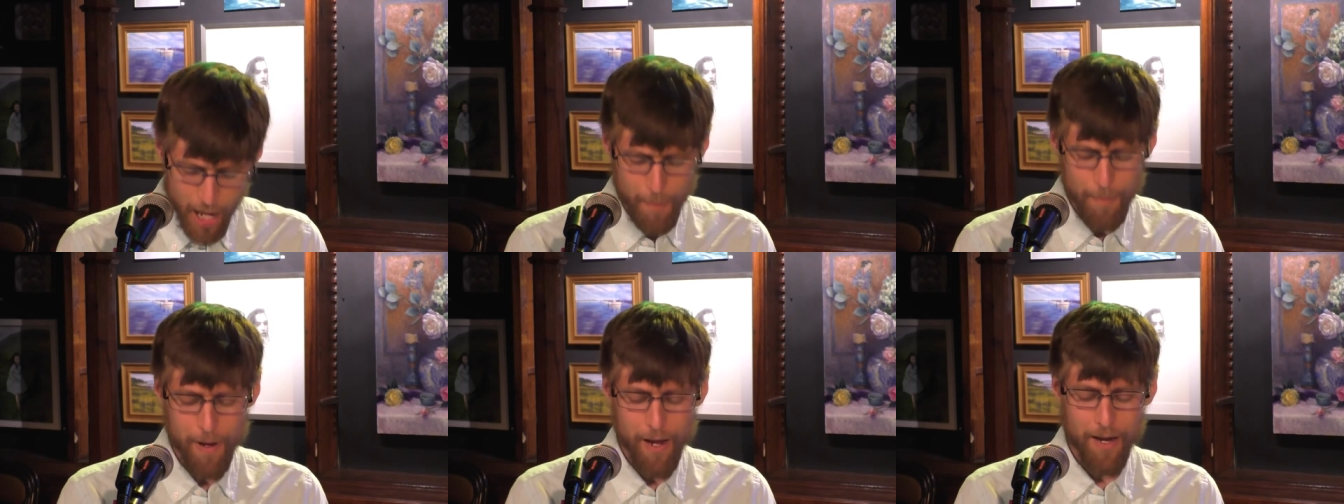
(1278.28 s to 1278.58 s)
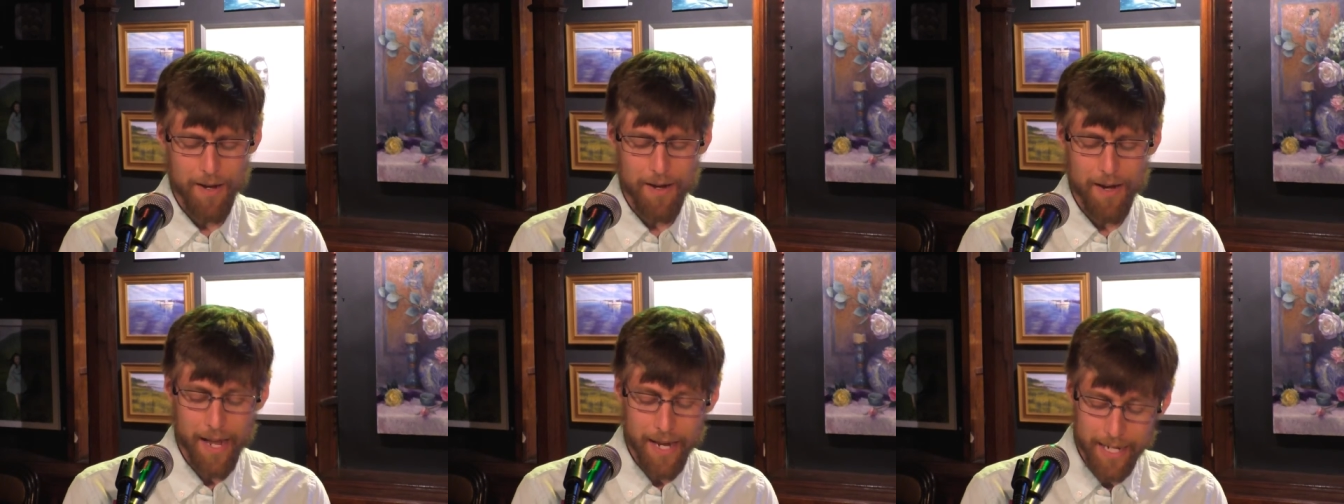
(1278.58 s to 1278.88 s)

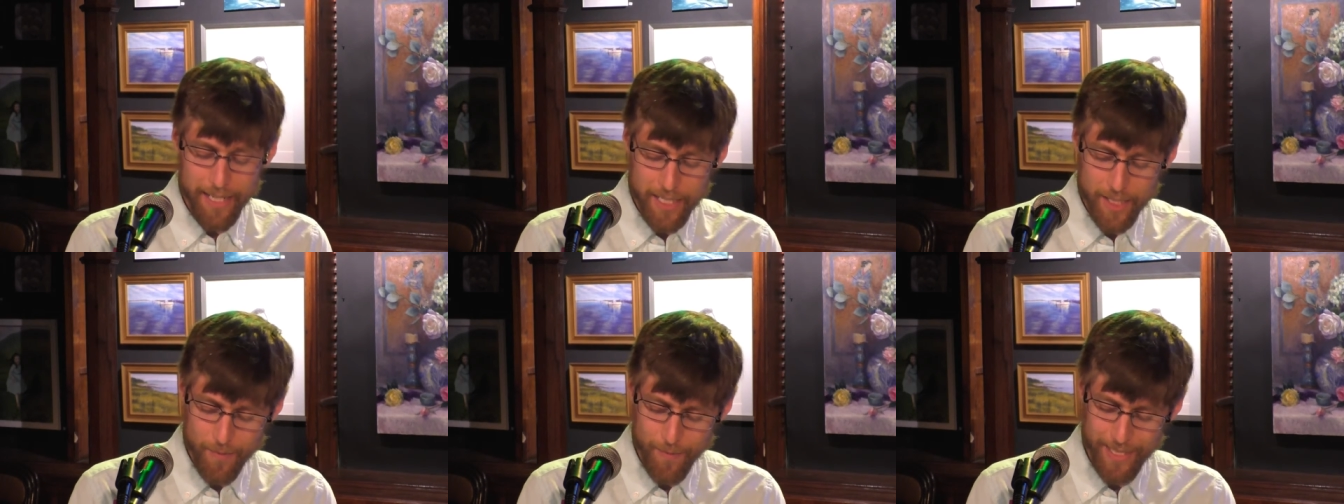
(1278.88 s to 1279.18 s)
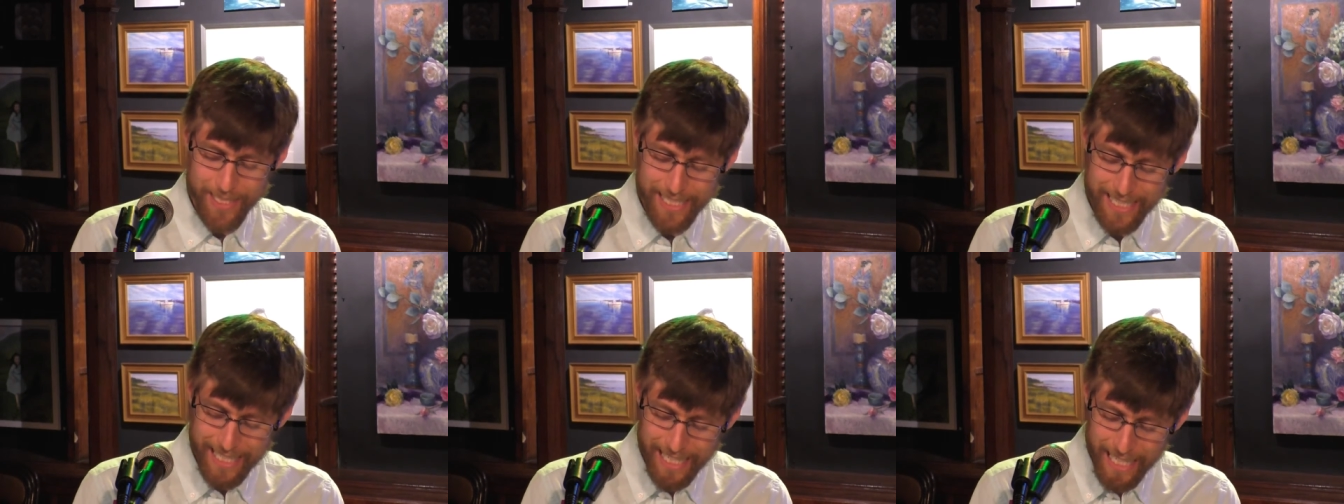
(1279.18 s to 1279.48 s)
Upon nights
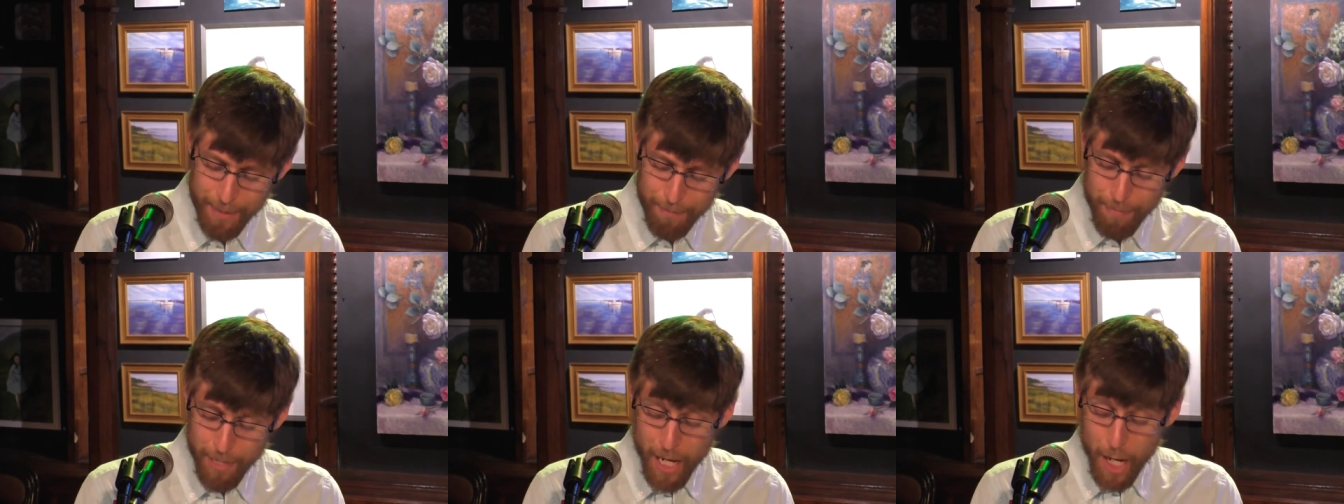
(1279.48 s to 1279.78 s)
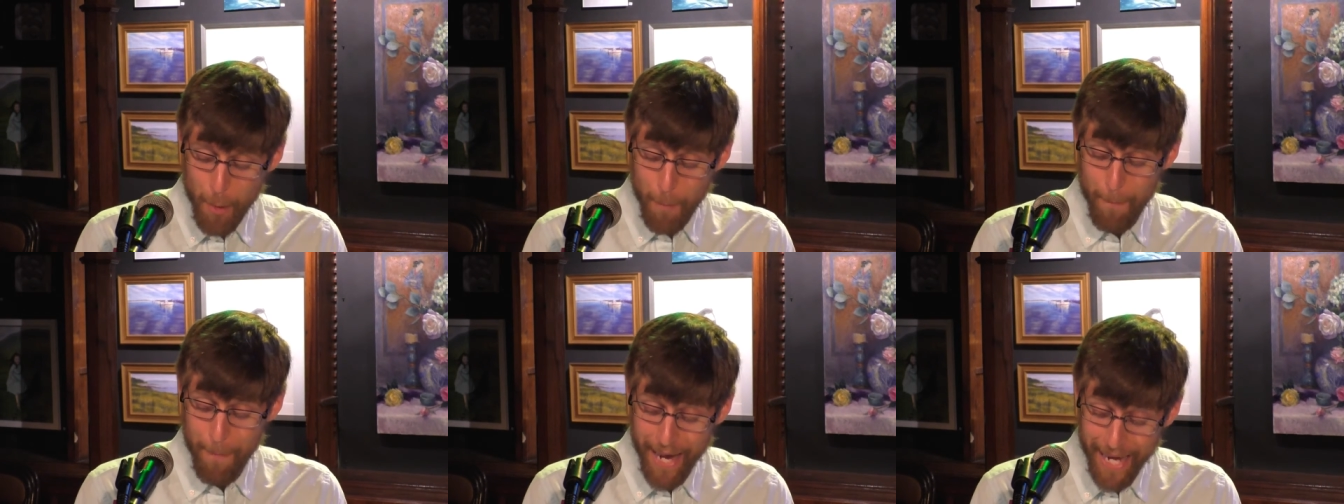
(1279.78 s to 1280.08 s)
when
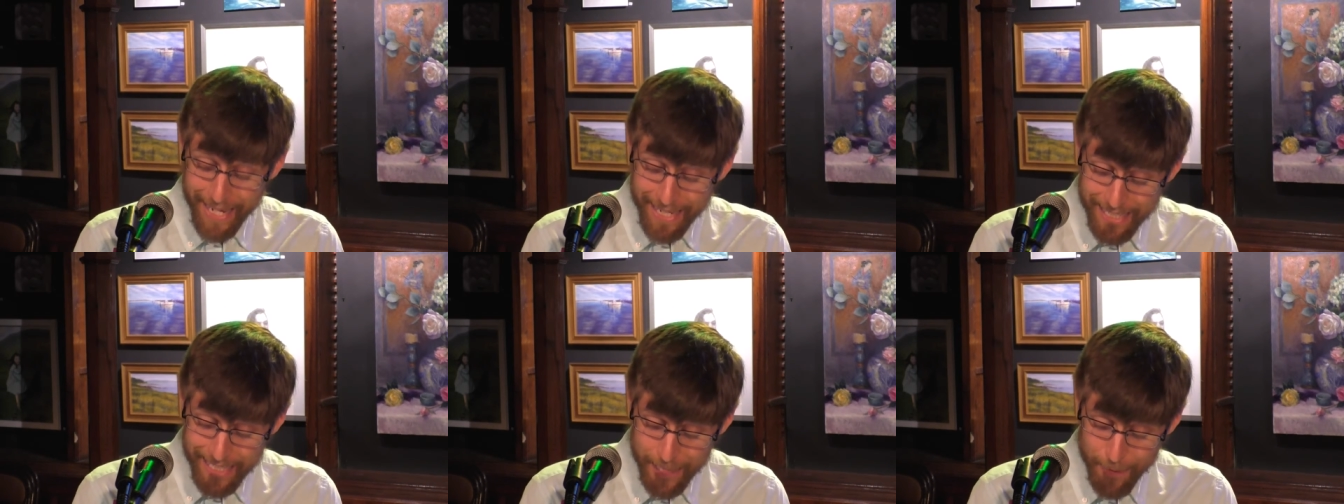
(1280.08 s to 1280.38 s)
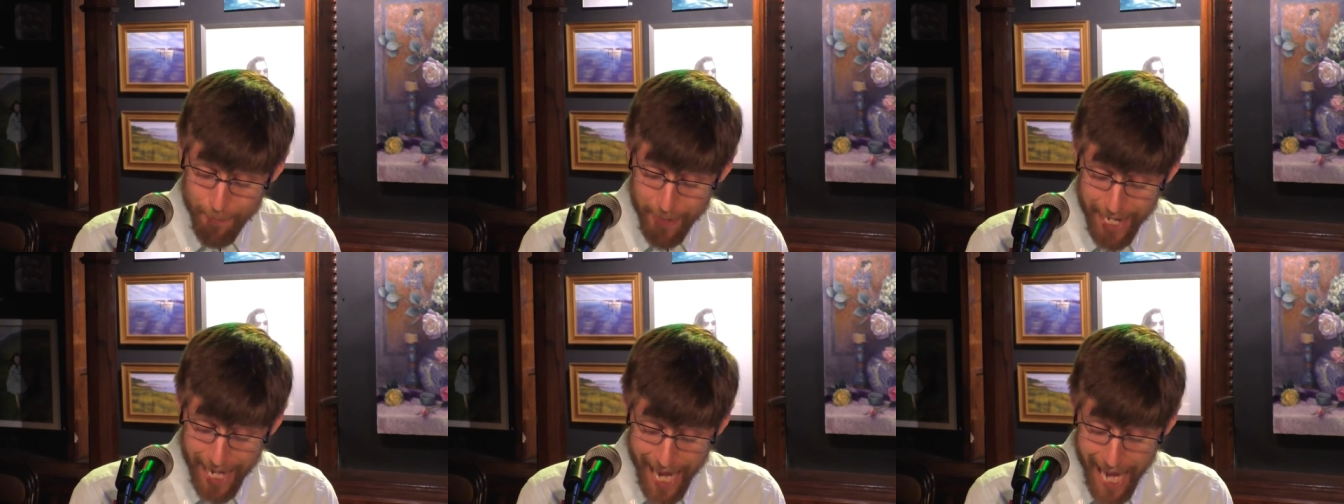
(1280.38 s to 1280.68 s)
sleep begged to
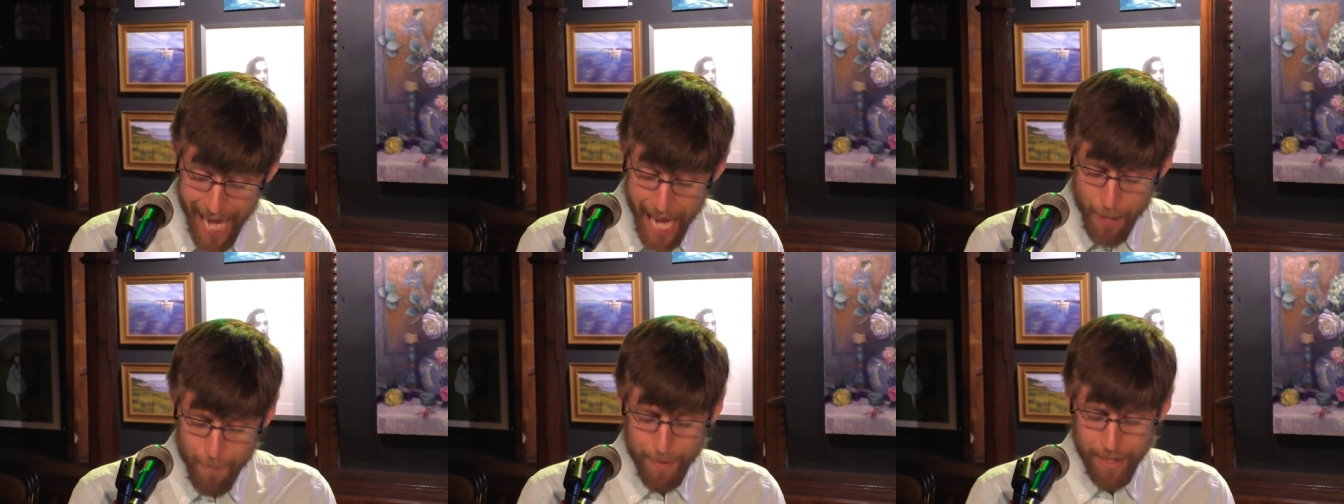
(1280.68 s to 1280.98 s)
be had,